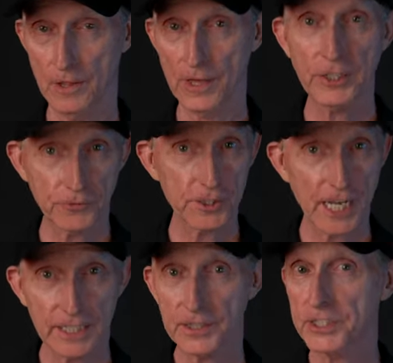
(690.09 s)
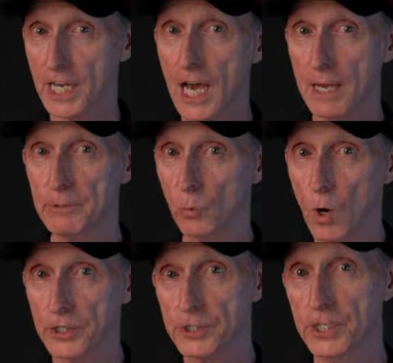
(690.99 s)
Thanks for taking the time to
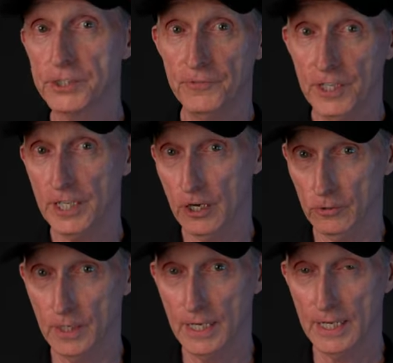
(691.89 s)
watch this video,